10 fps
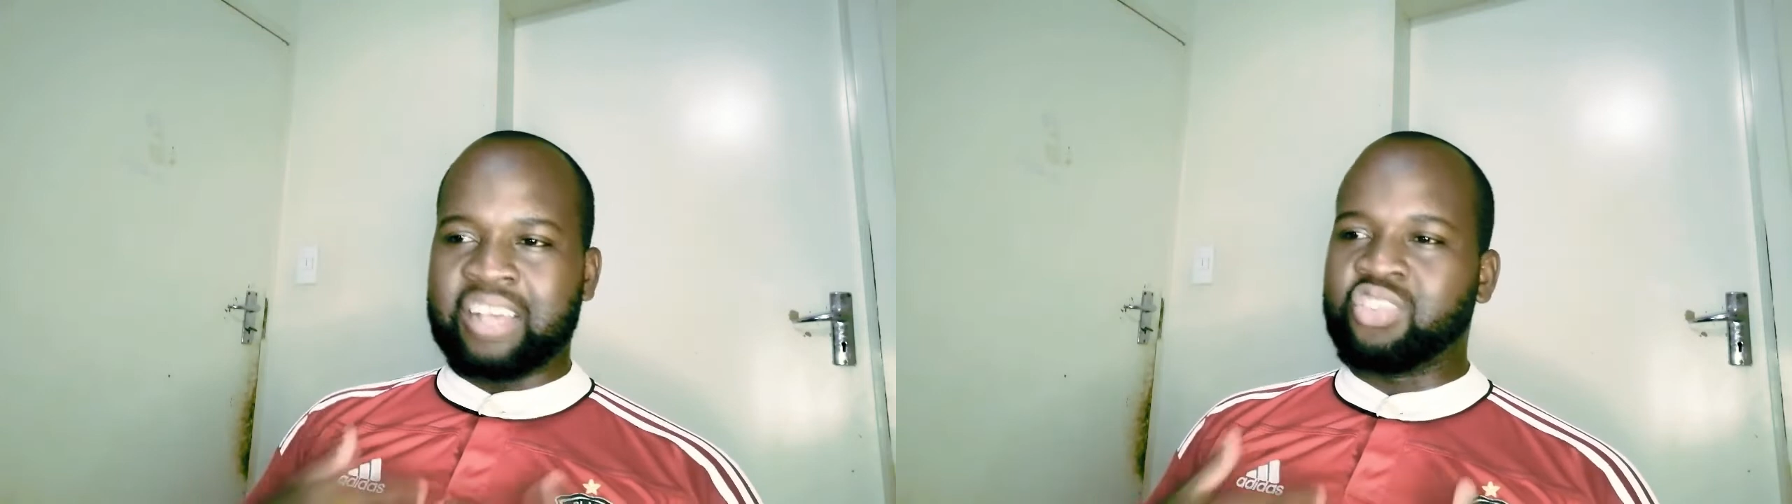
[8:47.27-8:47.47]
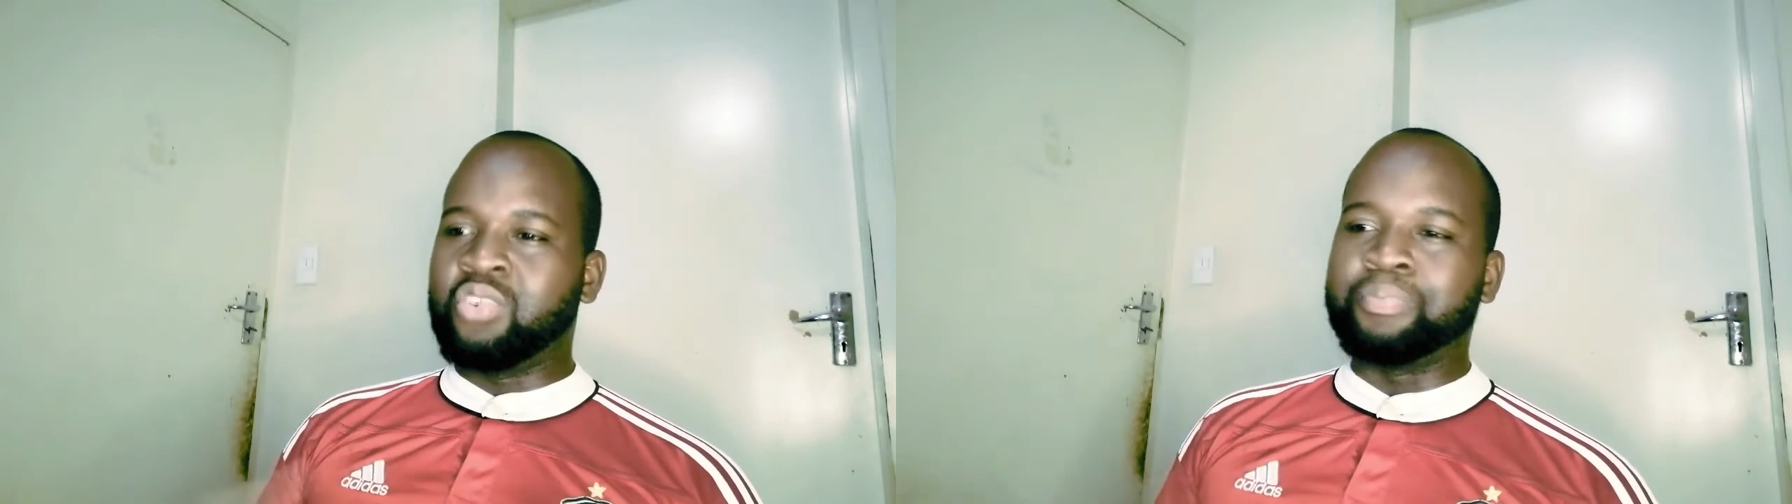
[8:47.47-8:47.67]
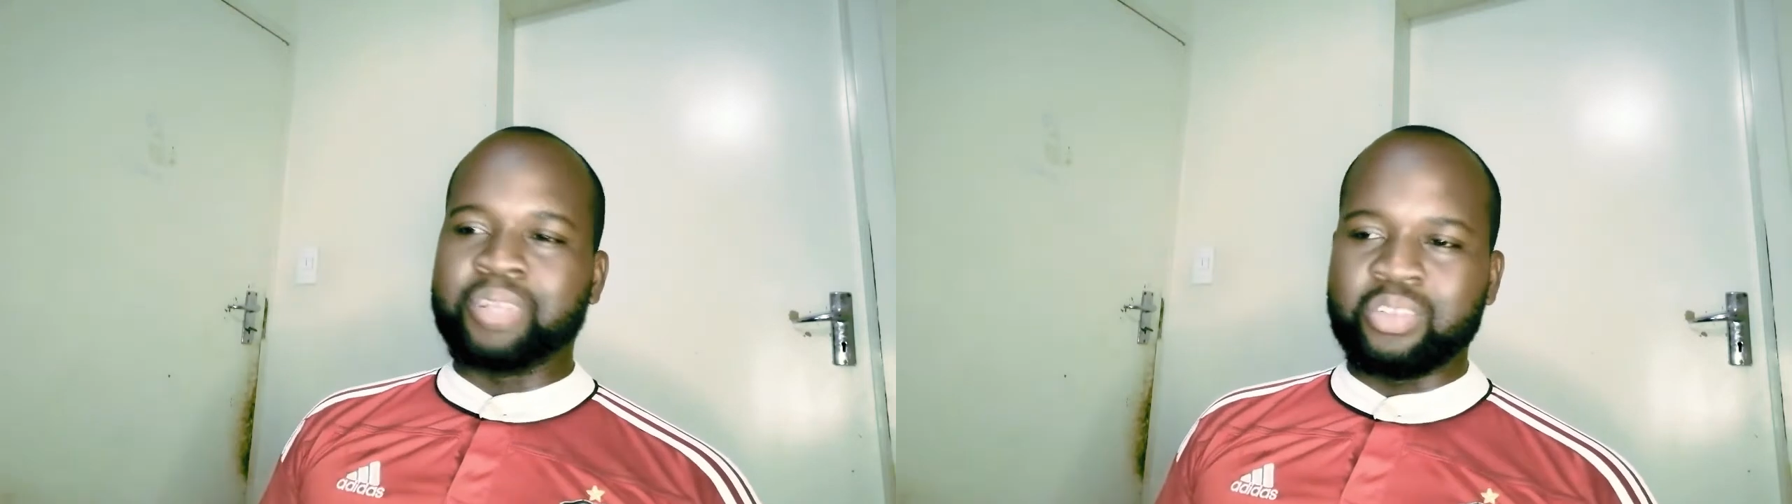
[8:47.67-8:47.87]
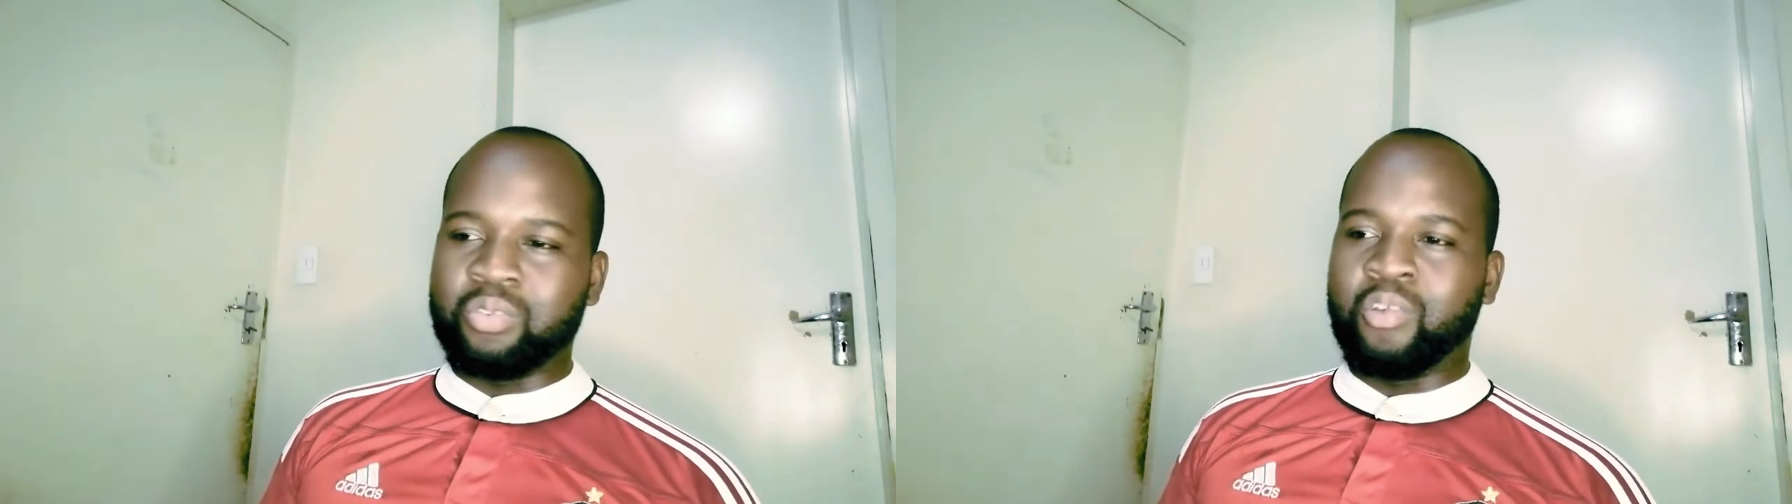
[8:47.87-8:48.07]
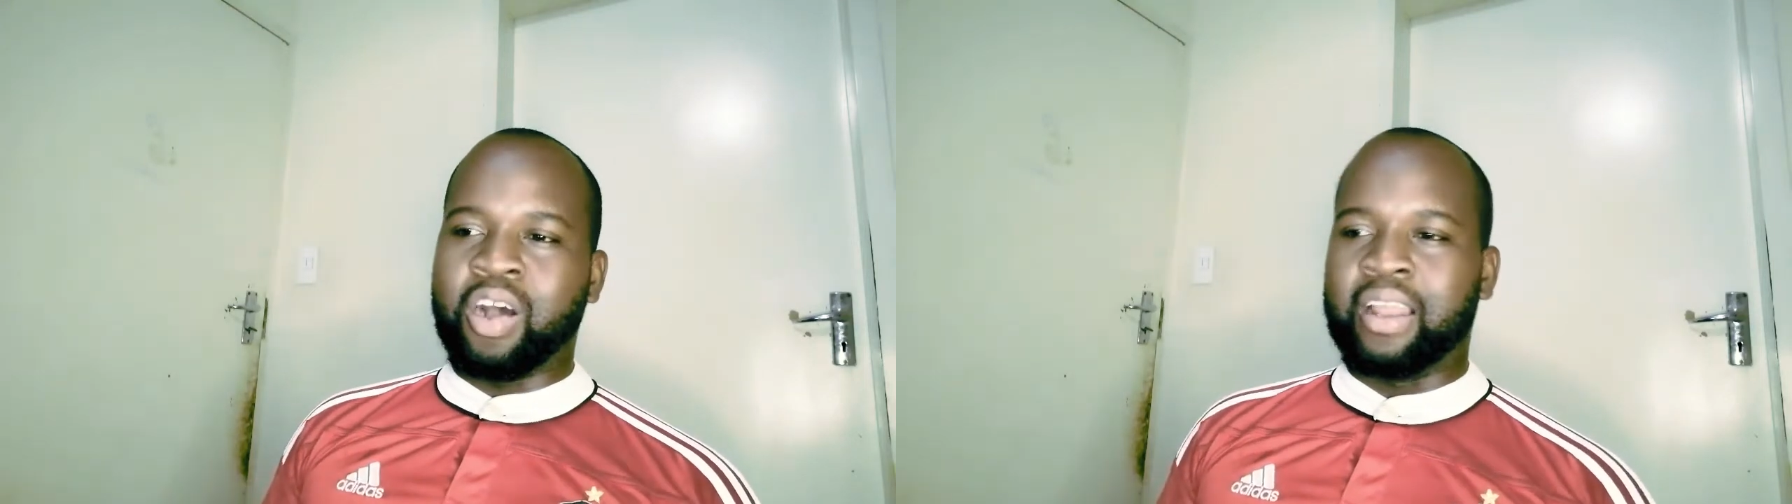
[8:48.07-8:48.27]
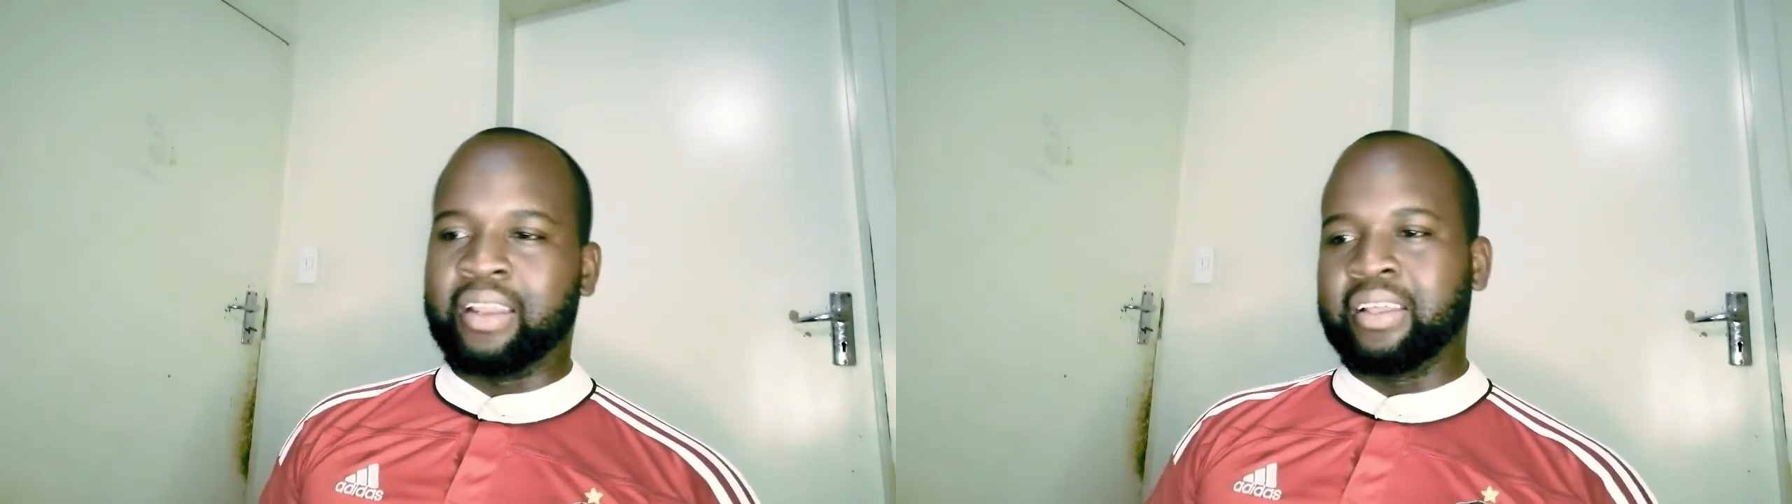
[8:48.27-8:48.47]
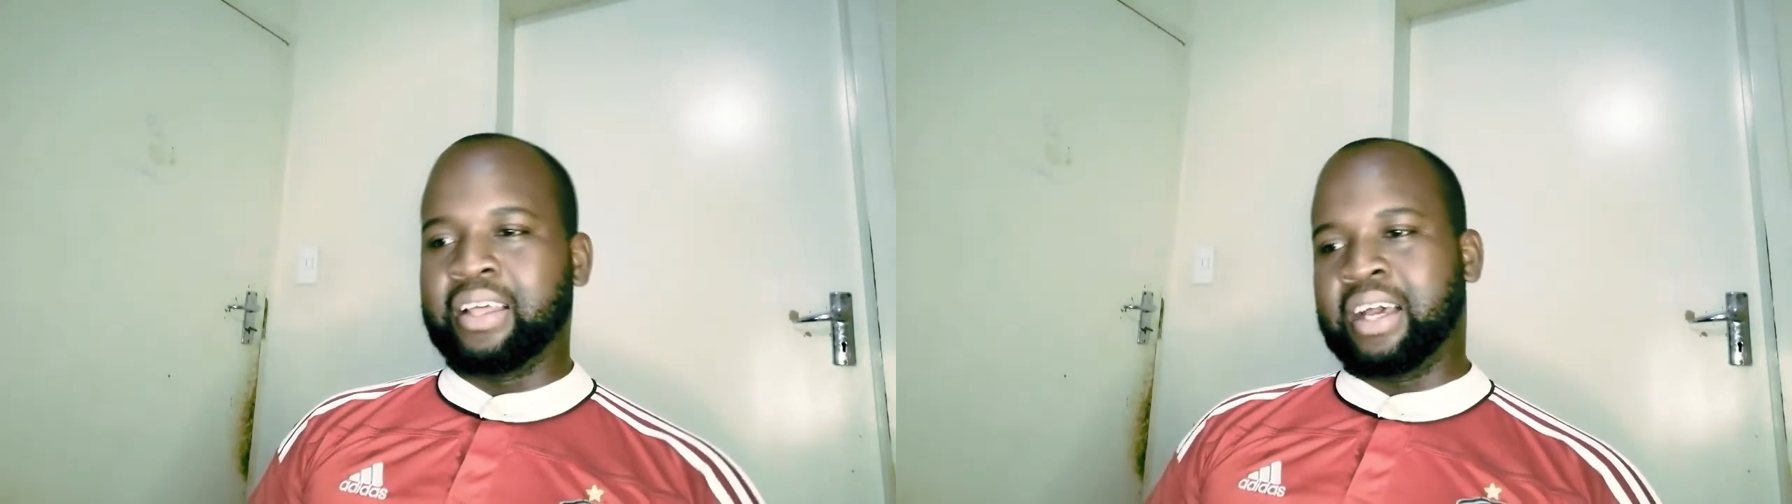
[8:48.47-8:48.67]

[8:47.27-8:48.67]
as compete with one.